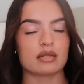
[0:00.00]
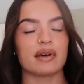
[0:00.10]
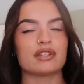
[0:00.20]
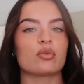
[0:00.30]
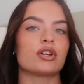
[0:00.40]

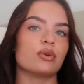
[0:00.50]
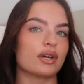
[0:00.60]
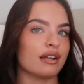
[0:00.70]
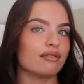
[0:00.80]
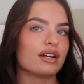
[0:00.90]
Depends what you
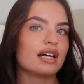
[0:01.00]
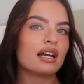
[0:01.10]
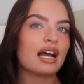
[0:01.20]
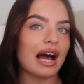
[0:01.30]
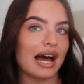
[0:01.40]
kind of
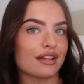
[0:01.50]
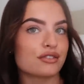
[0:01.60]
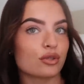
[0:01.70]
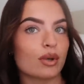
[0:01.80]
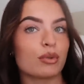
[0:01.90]
add
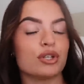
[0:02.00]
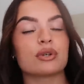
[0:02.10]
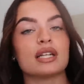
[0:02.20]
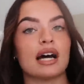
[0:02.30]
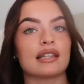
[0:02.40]
to it, but you
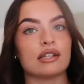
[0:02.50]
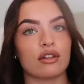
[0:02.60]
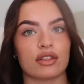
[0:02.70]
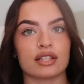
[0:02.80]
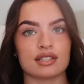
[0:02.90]
can add little
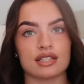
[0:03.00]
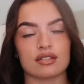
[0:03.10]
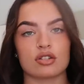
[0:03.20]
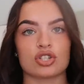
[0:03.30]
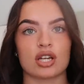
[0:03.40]
things
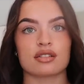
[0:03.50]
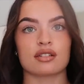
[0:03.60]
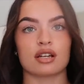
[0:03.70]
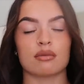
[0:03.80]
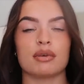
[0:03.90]
into the shakes
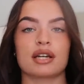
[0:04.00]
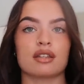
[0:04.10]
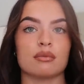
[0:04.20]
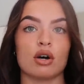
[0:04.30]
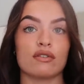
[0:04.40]
that can make
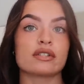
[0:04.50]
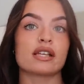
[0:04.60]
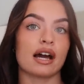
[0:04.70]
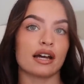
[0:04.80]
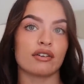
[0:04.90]
them obviously
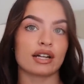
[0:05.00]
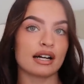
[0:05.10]
higher in